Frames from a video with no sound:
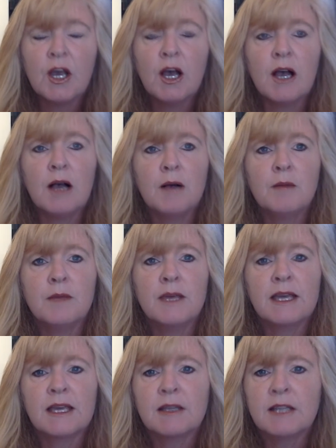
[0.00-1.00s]

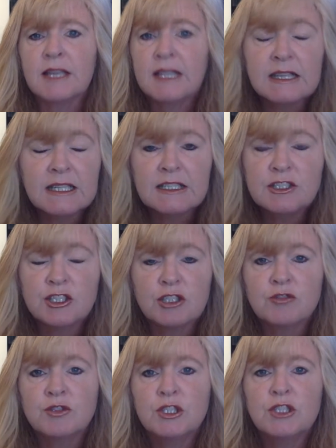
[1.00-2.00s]
It can lead
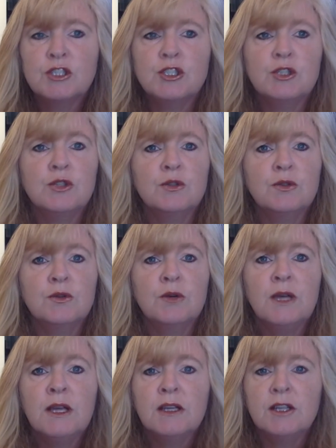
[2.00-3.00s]
children to,
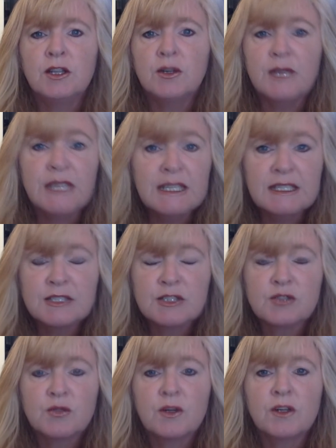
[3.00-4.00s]
eating
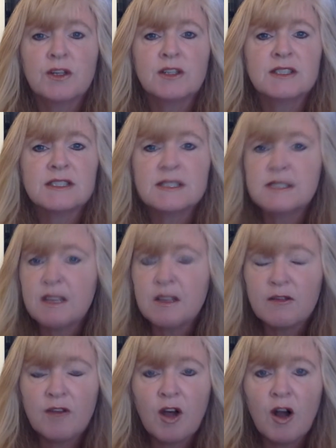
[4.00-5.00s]
disorders,
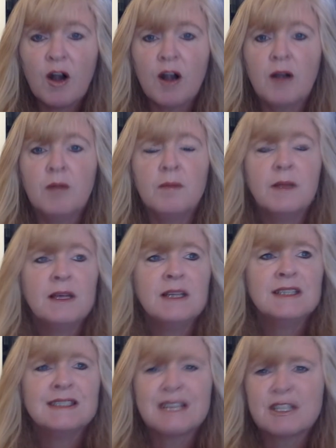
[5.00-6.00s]
self-harm,
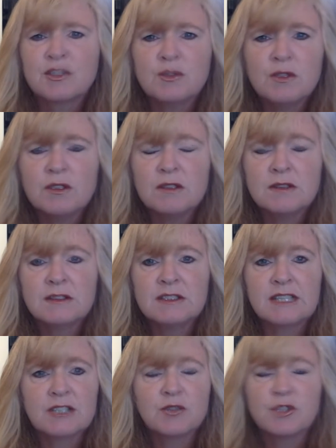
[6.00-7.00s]
sexual
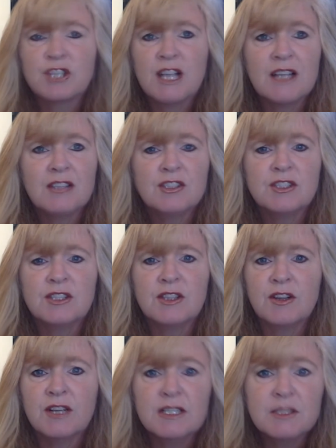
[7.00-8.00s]
challenges in
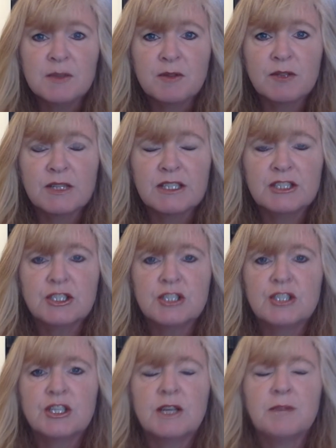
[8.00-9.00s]
their intimate
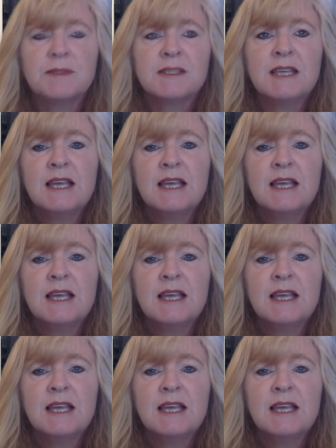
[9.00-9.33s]
relationships.